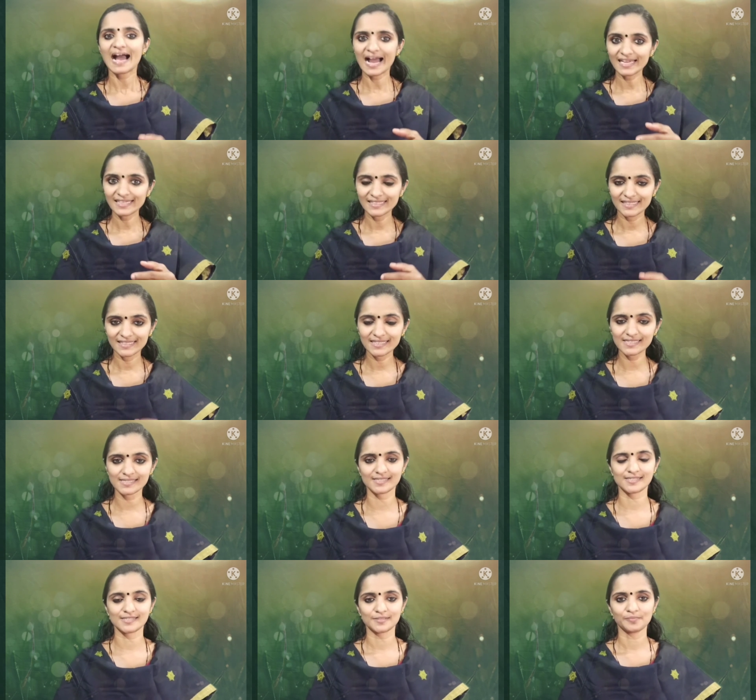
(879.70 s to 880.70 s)
Ah,
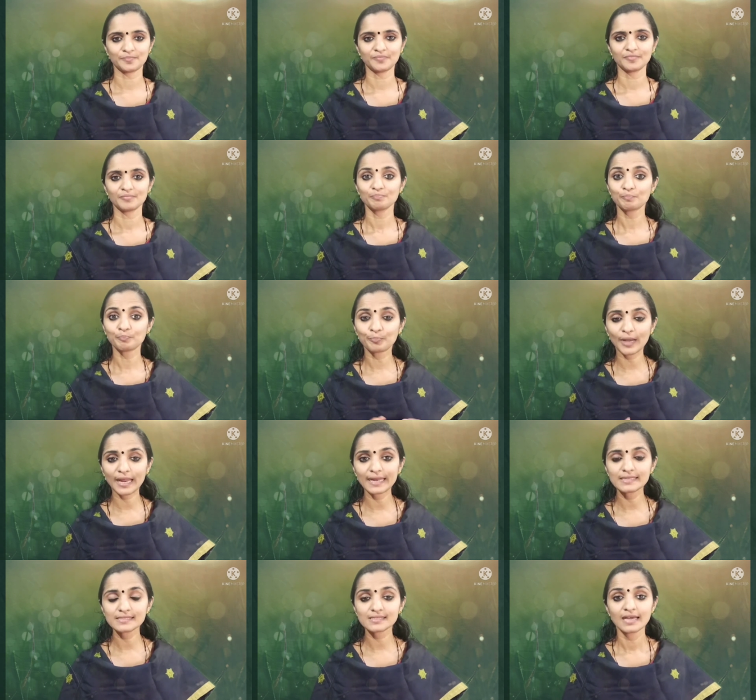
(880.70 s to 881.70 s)
yes,
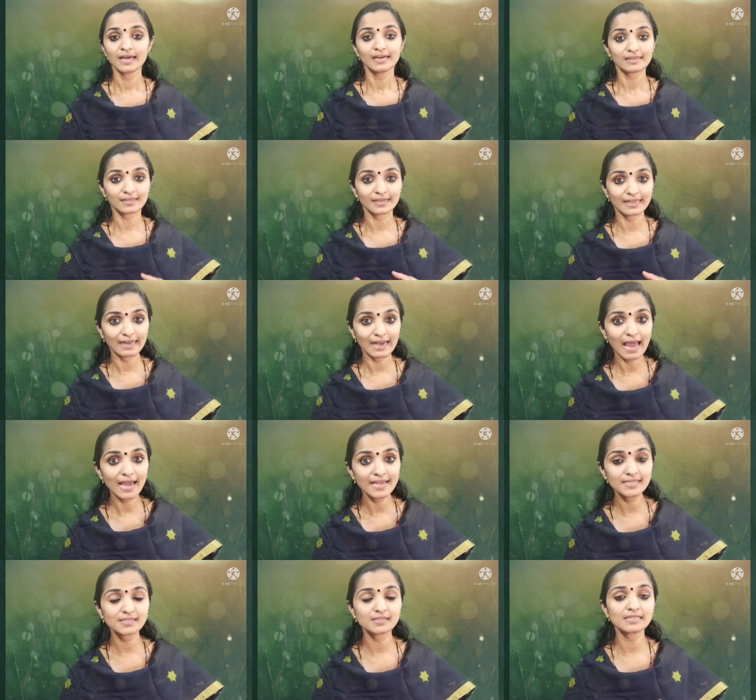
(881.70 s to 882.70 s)
Prince
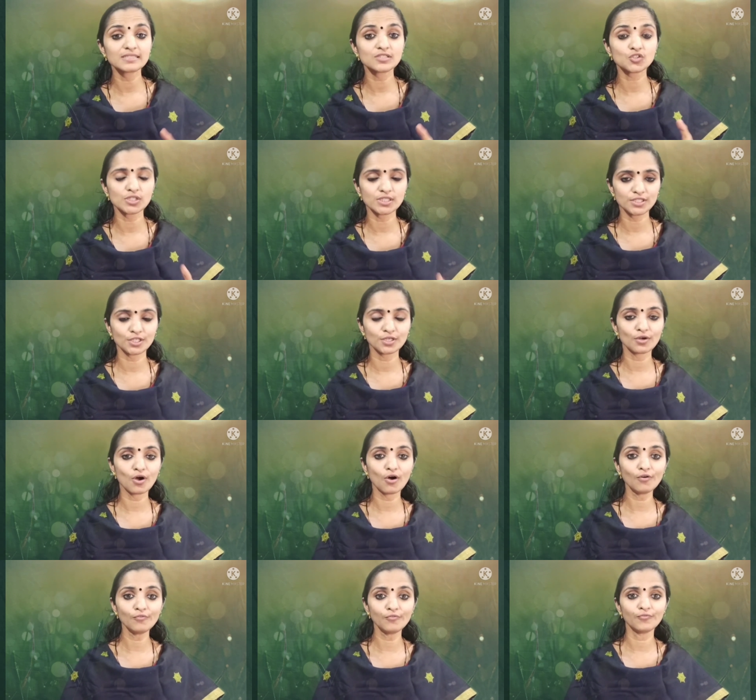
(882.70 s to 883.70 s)
realized the cheating
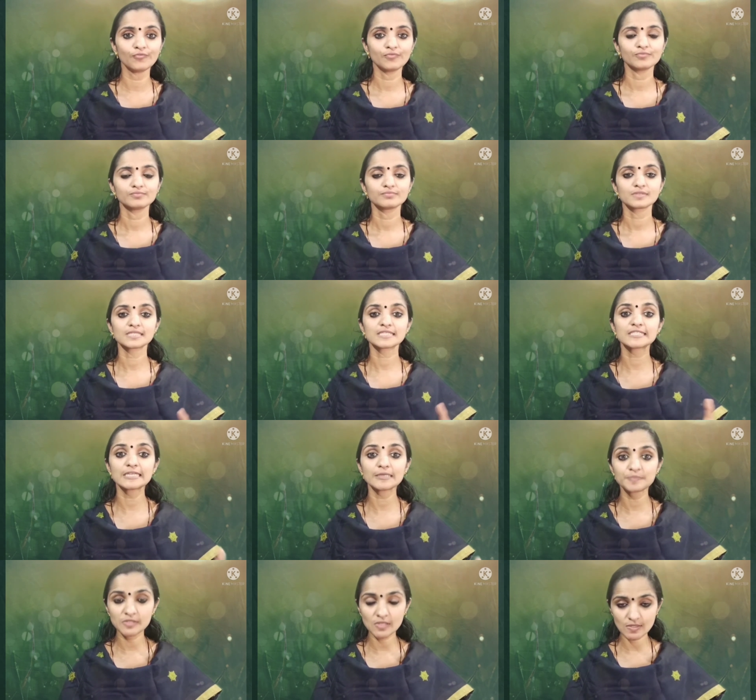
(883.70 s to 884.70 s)
of
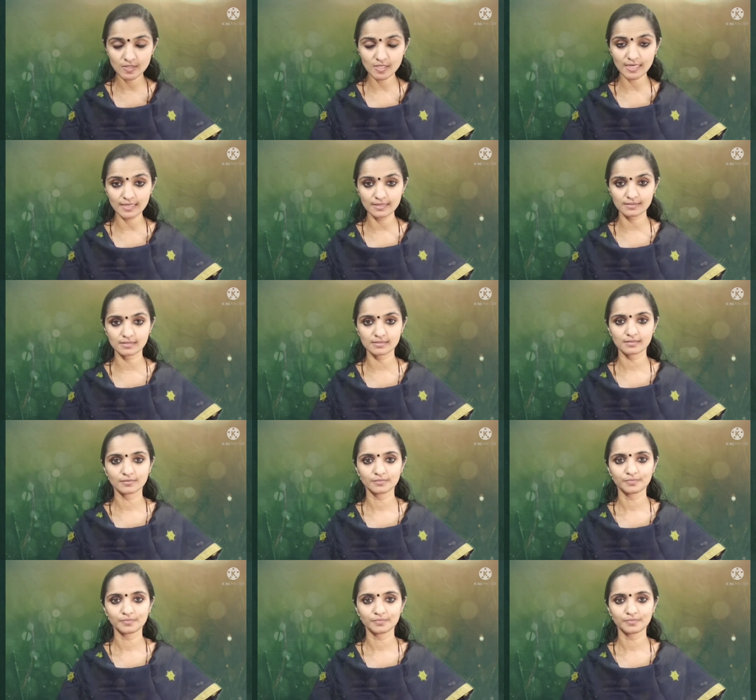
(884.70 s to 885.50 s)
stepsisters.